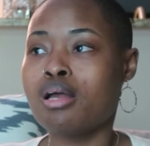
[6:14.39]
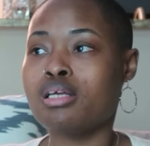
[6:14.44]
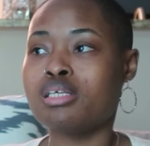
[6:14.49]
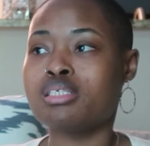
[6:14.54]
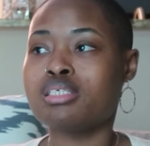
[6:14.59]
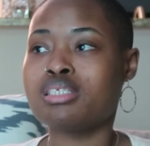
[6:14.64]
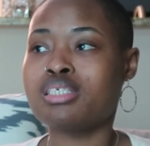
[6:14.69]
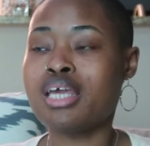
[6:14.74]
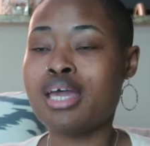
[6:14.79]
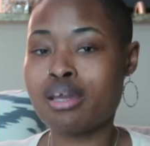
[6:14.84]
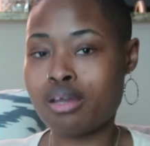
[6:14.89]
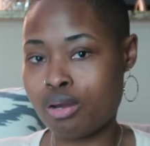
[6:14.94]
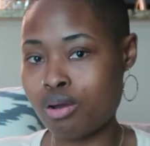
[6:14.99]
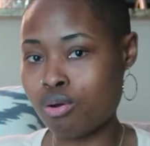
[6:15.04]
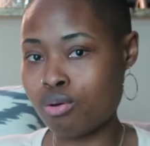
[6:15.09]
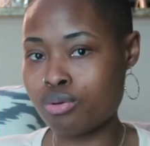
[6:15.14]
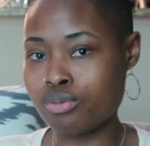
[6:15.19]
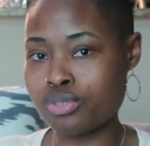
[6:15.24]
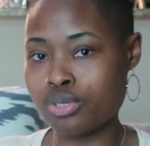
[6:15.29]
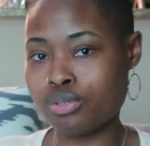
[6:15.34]
set
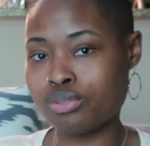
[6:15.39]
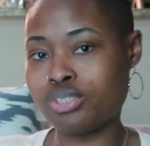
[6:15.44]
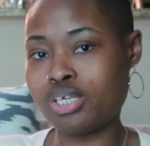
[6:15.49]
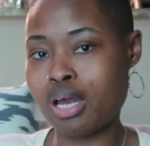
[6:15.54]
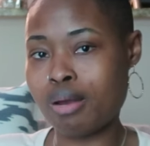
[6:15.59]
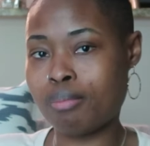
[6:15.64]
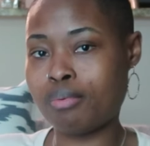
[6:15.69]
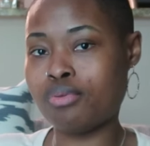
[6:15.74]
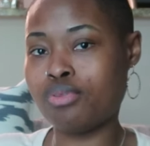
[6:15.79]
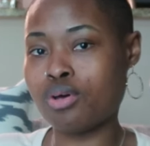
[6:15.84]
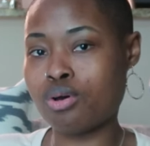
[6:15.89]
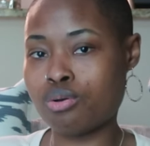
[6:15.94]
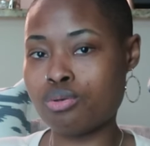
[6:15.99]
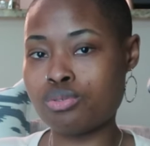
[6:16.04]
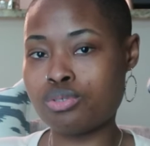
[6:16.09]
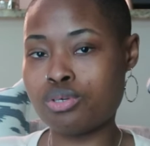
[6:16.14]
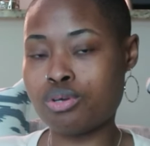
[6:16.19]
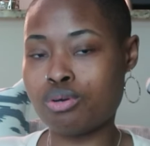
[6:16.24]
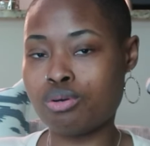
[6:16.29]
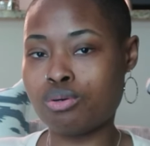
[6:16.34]
goals on top of
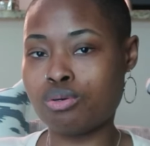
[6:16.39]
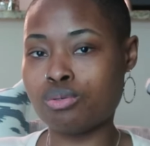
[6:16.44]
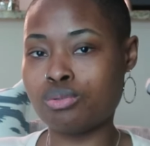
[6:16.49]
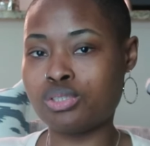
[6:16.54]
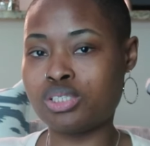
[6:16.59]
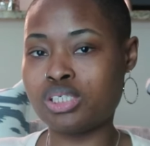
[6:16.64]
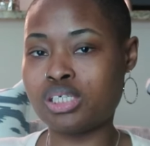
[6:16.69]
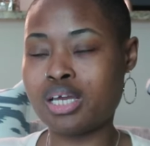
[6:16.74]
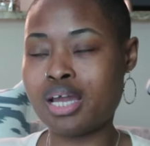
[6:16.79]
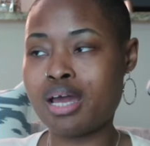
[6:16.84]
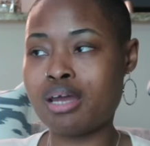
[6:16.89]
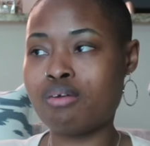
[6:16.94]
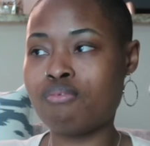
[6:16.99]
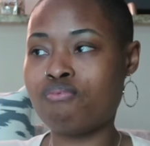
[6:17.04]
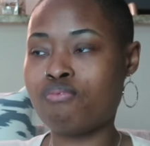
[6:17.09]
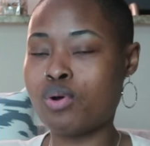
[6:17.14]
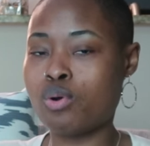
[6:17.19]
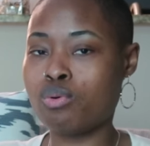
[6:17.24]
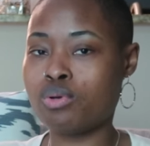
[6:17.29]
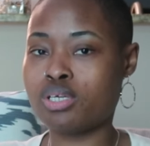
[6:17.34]
those goals to kind
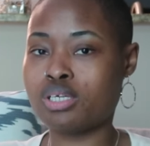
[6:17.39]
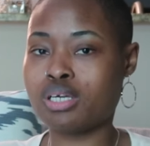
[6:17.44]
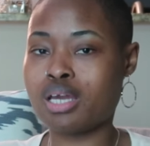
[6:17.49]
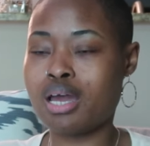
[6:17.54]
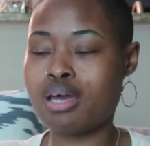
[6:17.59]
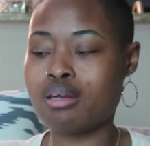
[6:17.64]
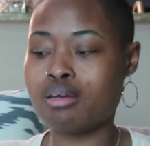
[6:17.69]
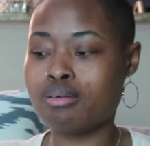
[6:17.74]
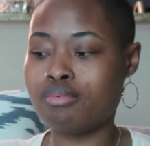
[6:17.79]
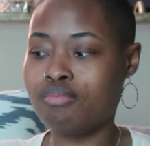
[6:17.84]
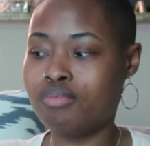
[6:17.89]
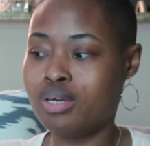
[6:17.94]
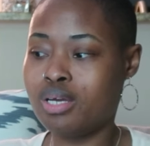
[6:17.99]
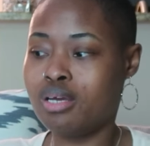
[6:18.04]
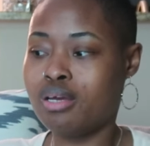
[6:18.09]
of